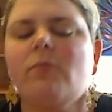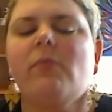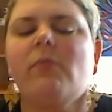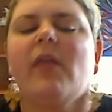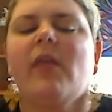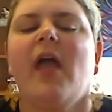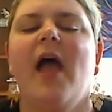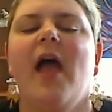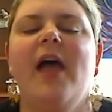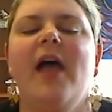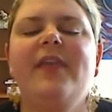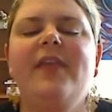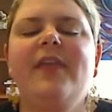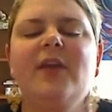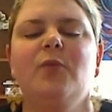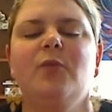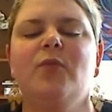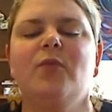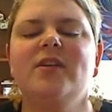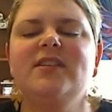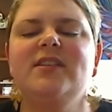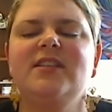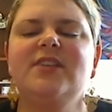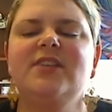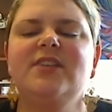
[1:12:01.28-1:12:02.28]
And then
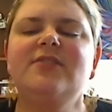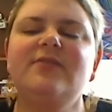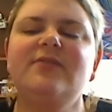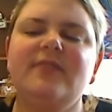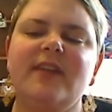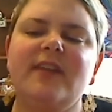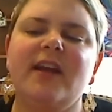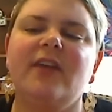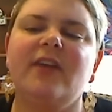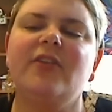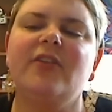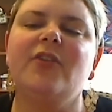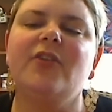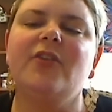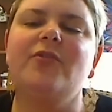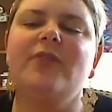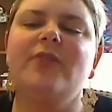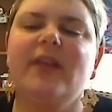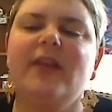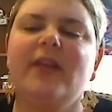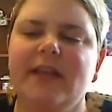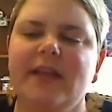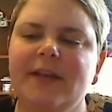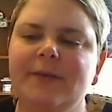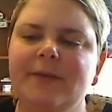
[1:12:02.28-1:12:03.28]
once you've narrowed
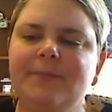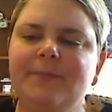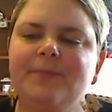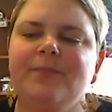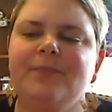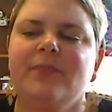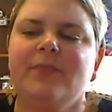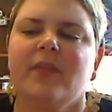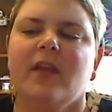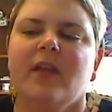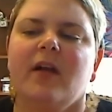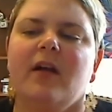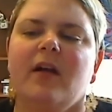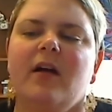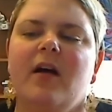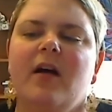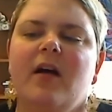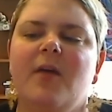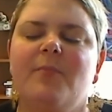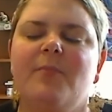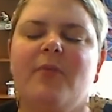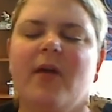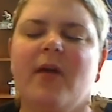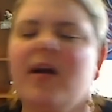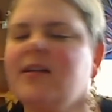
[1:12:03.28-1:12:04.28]
in
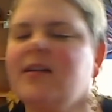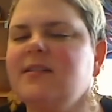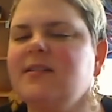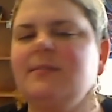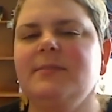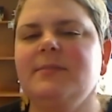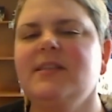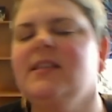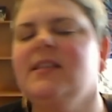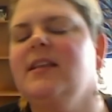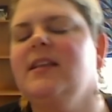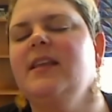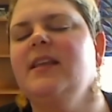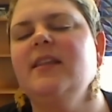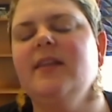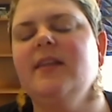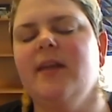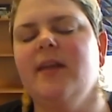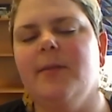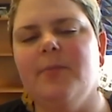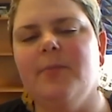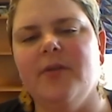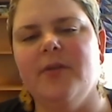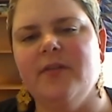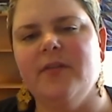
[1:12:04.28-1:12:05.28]
approximately the
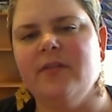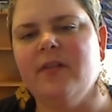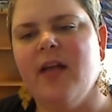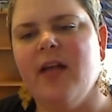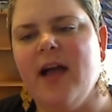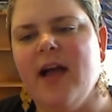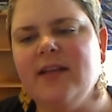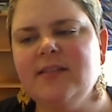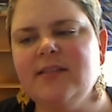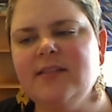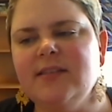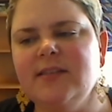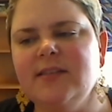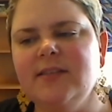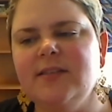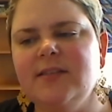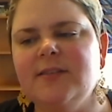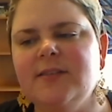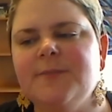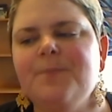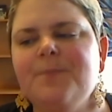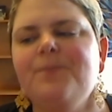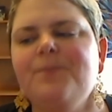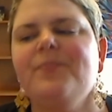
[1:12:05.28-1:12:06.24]
number of classes,